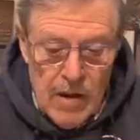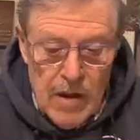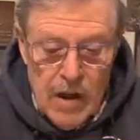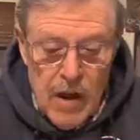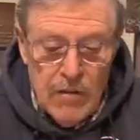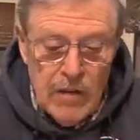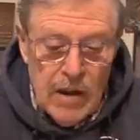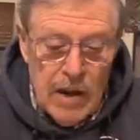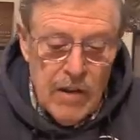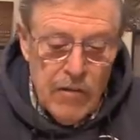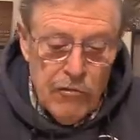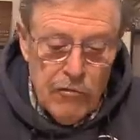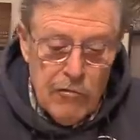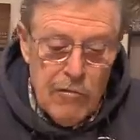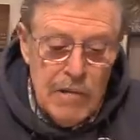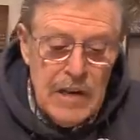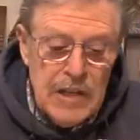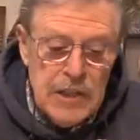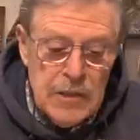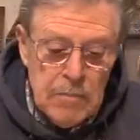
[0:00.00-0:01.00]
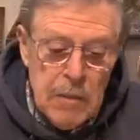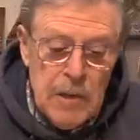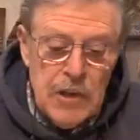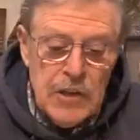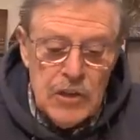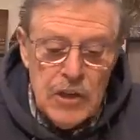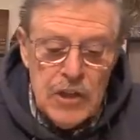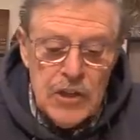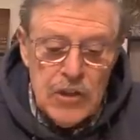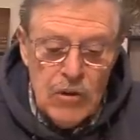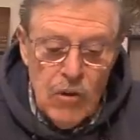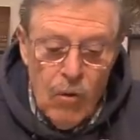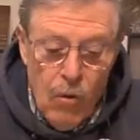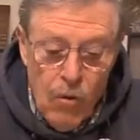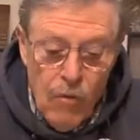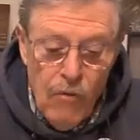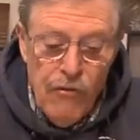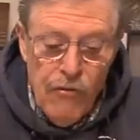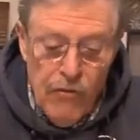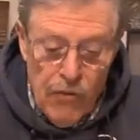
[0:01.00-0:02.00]
Okay, three species
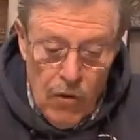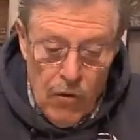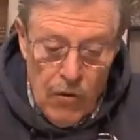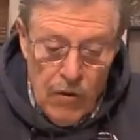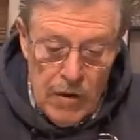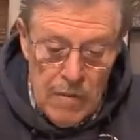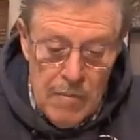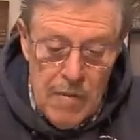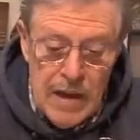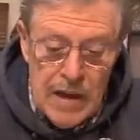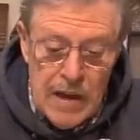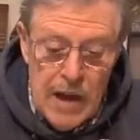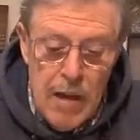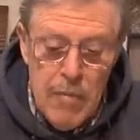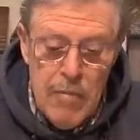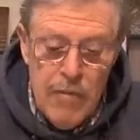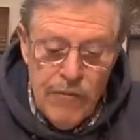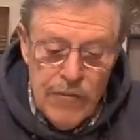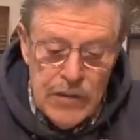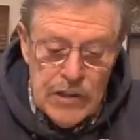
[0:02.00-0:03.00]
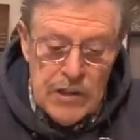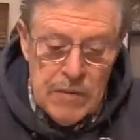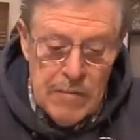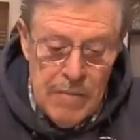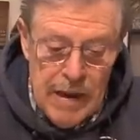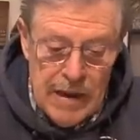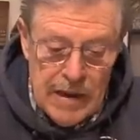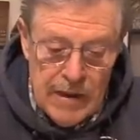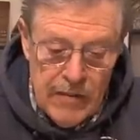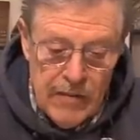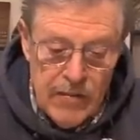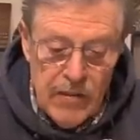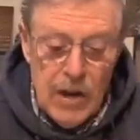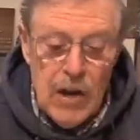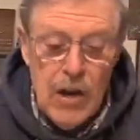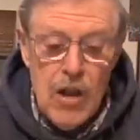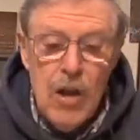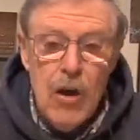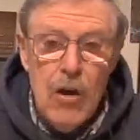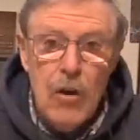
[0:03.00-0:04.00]
of fly make up the fishing maggot. The
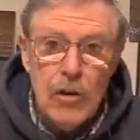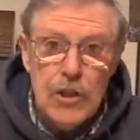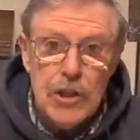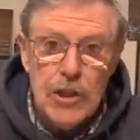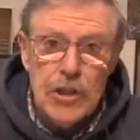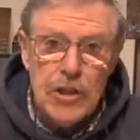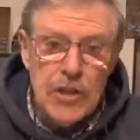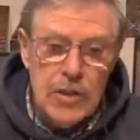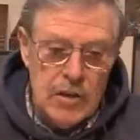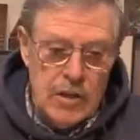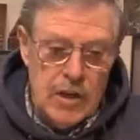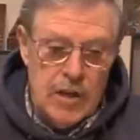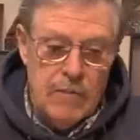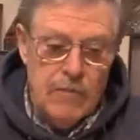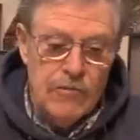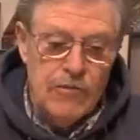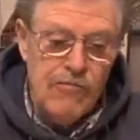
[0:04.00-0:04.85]
largest comes